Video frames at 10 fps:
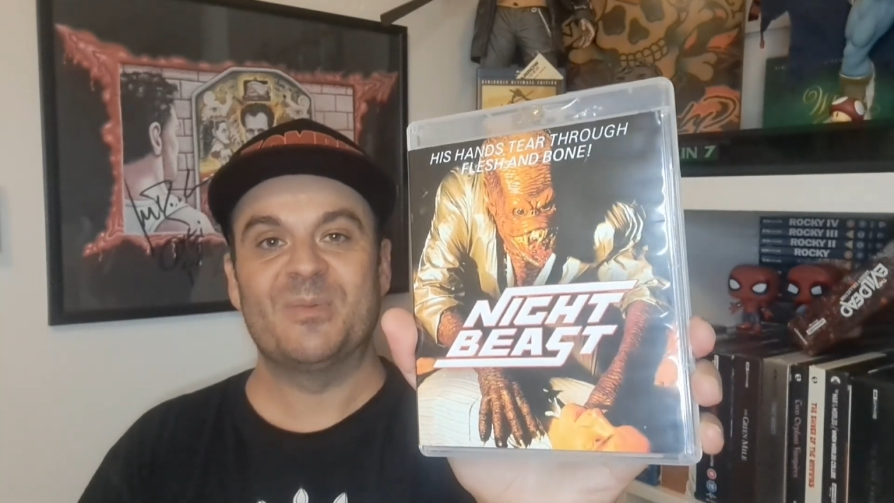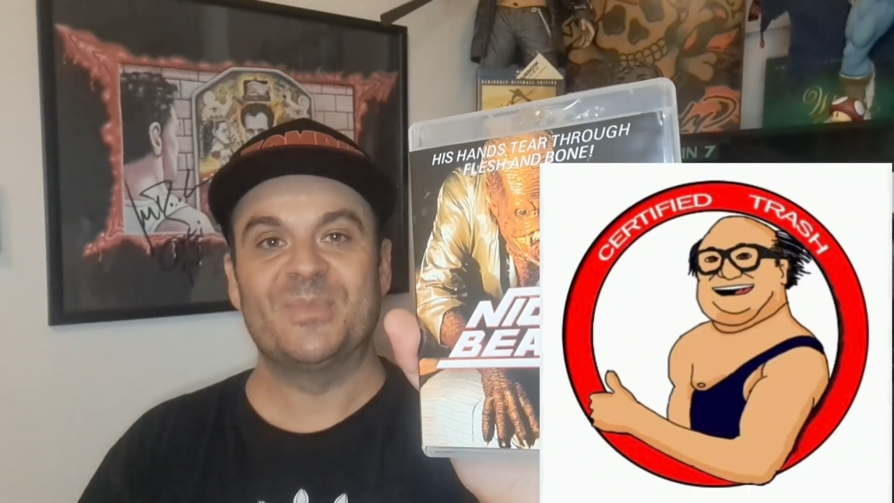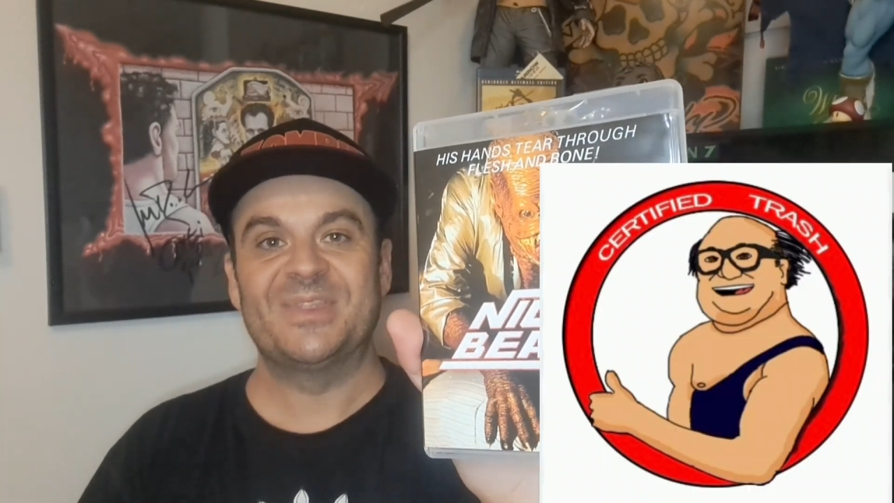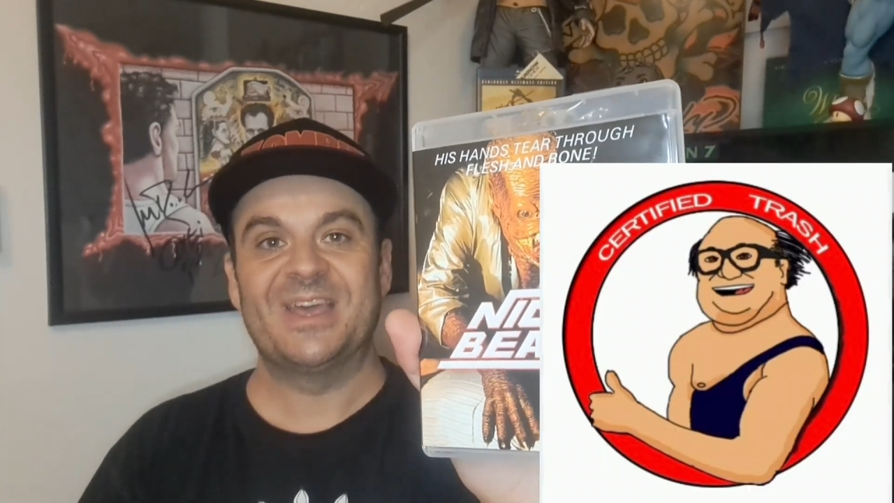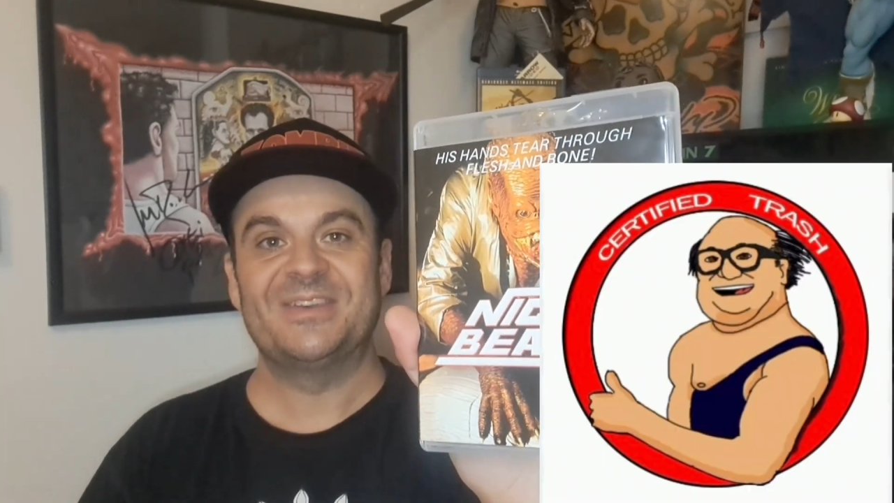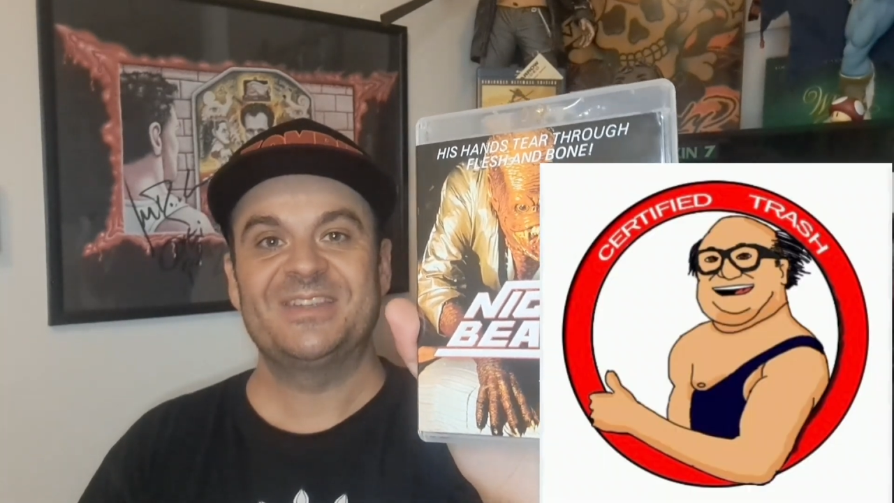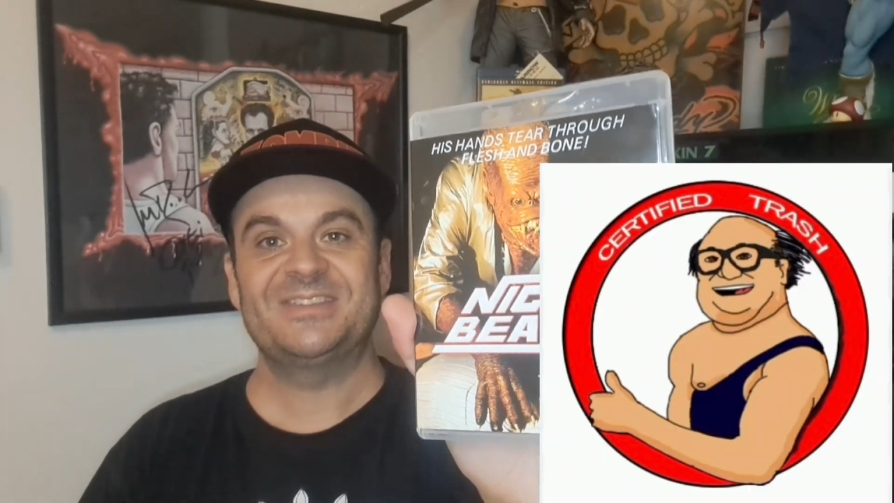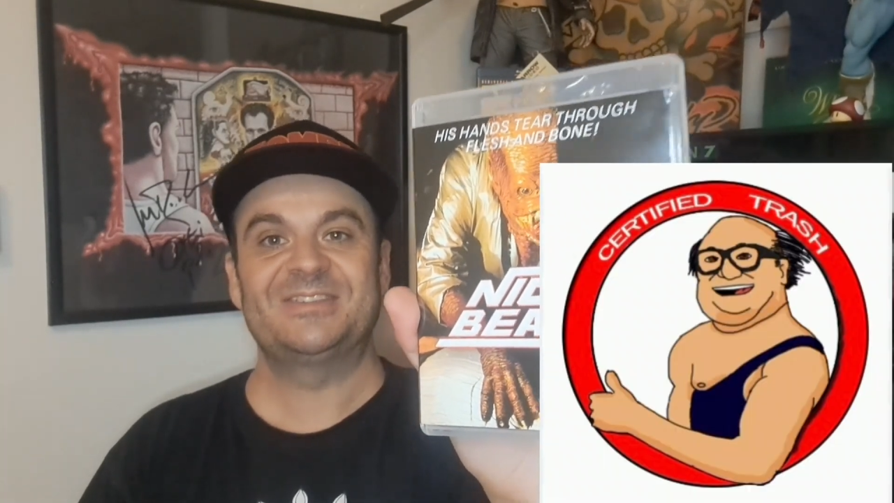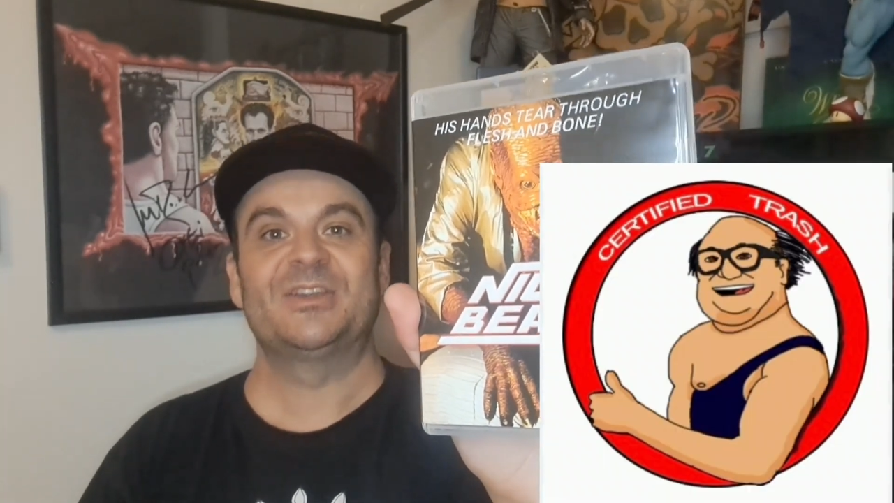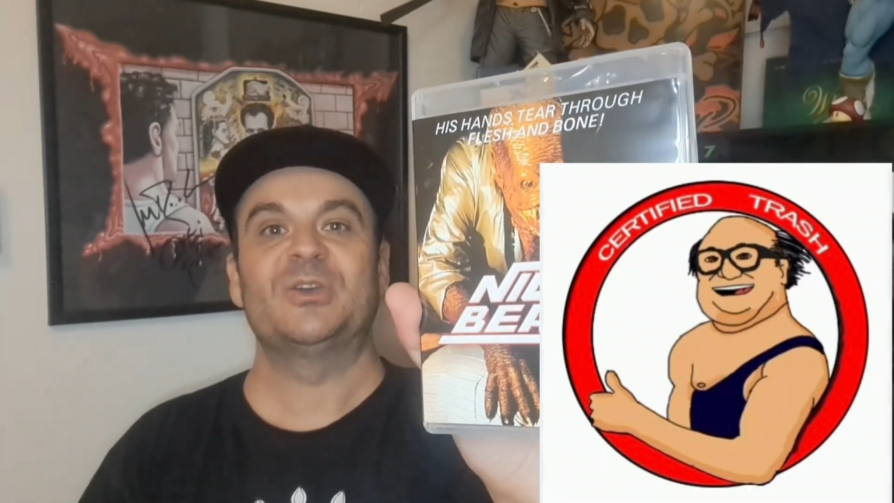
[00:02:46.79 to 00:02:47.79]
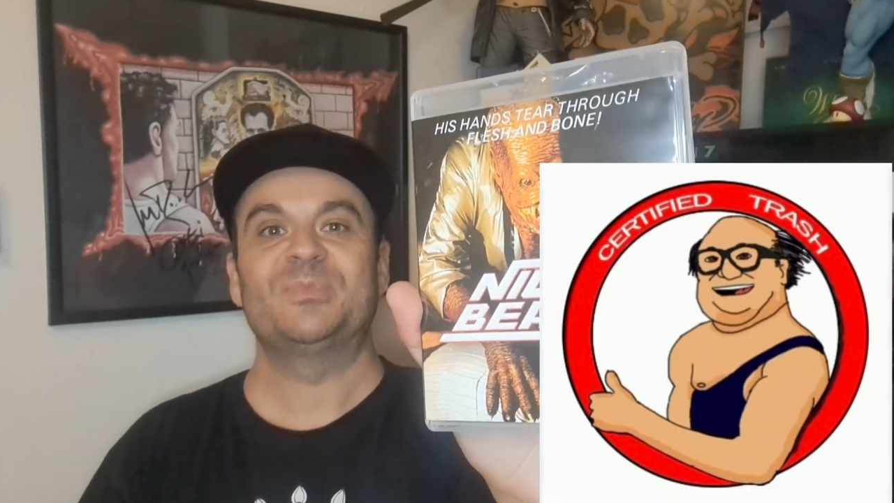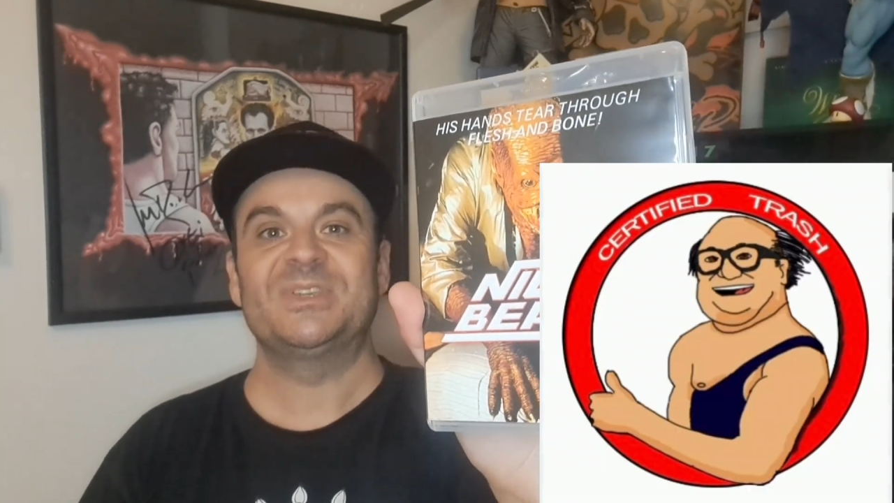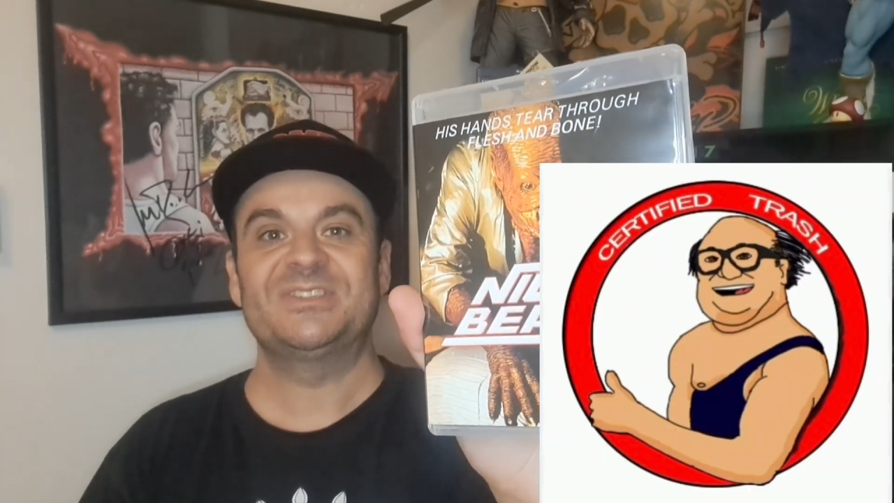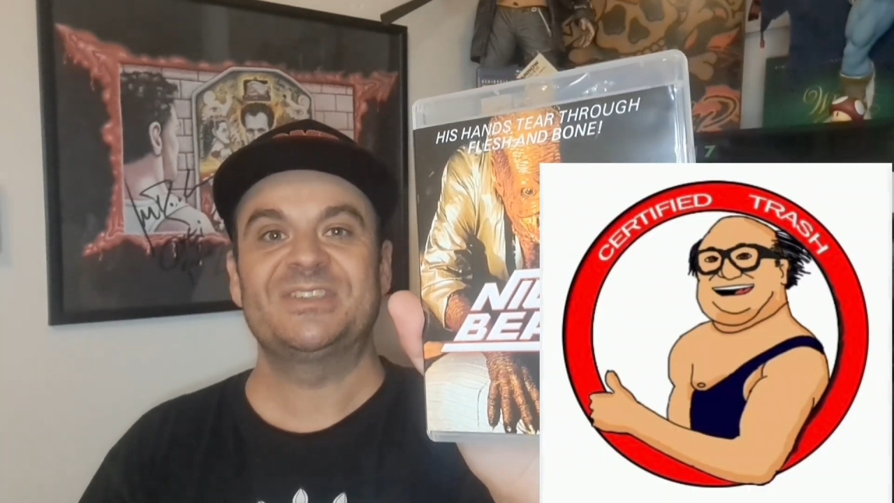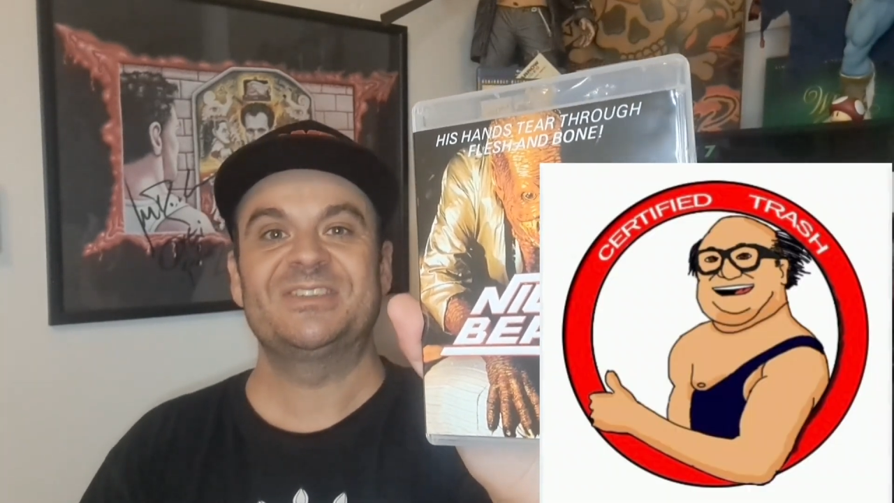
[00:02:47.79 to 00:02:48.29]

Bumper then. This is Nightbeast.